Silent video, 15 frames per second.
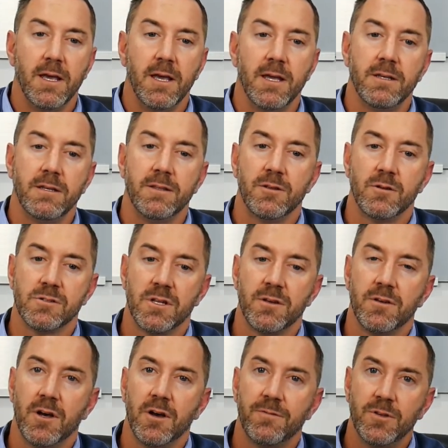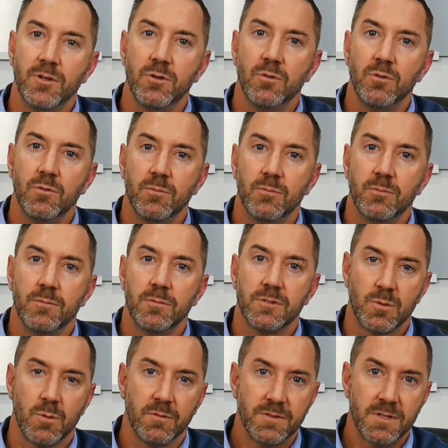And there's a few
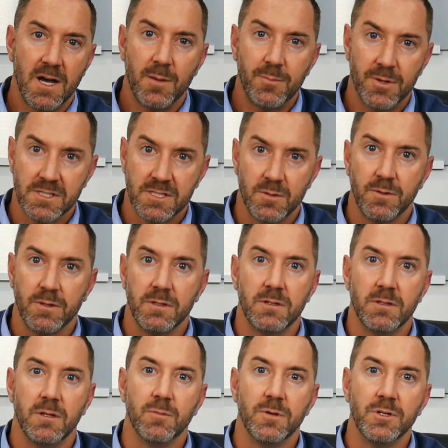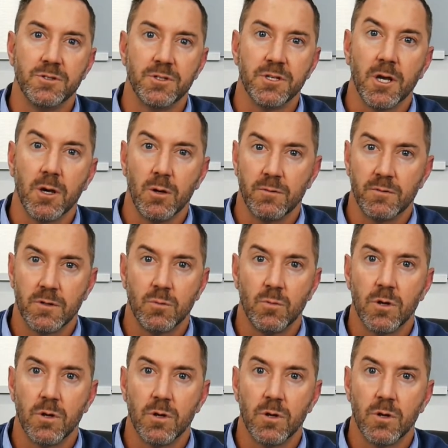sort of topics that we usually go over.